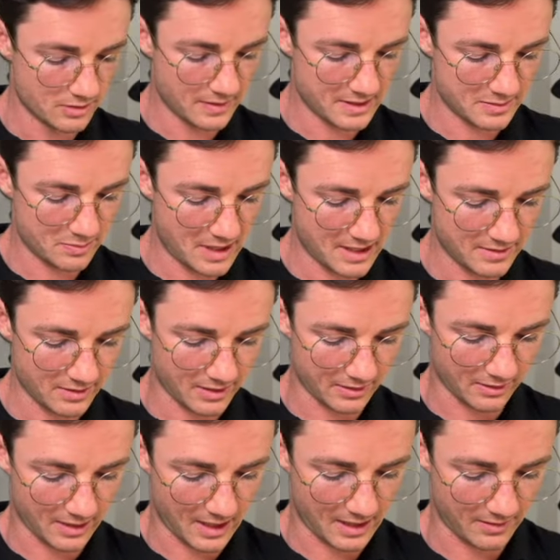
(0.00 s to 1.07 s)
So this meant I
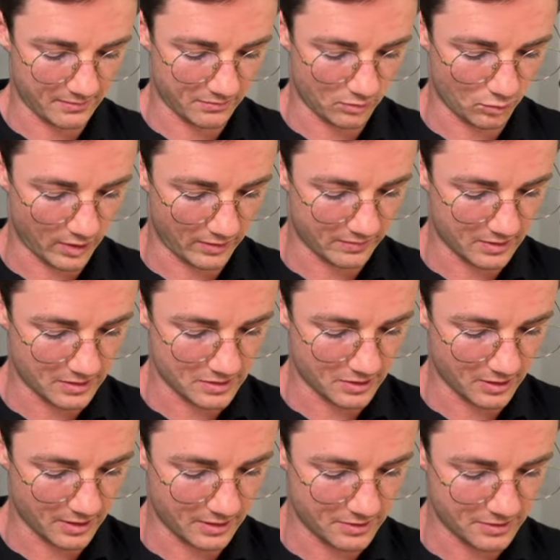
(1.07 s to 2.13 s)
could have graphic
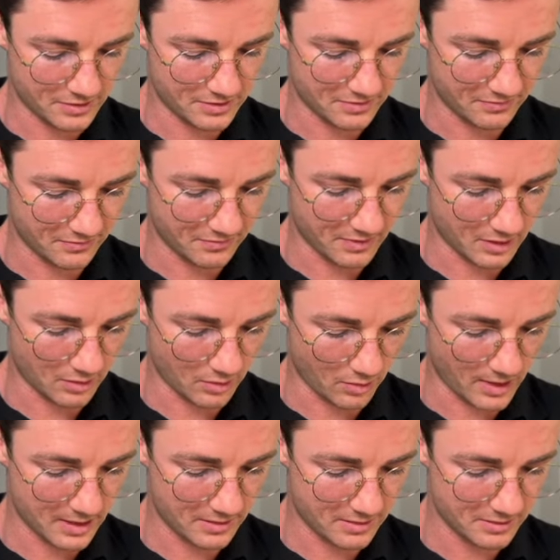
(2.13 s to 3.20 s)
designers, video
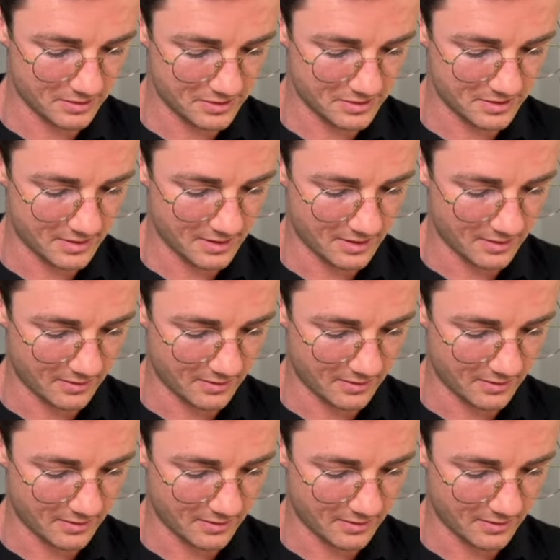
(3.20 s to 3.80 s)
editors,